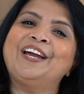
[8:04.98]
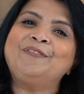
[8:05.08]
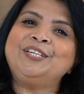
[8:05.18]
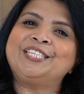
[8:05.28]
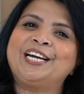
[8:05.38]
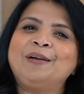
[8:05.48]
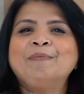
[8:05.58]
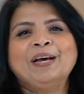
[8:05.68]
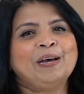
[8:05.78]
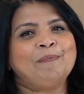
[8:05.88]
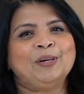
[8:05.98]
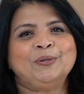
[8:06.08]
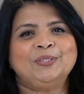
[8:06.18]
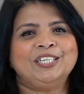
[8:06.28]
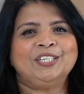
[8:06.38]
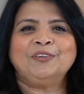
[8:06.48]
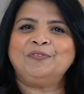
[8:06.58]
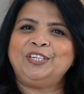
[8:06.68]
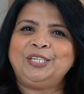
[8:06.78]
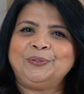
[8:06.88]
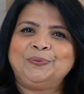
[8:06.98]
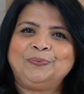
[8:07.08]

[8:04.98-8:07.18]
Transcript: every time I upload a new video.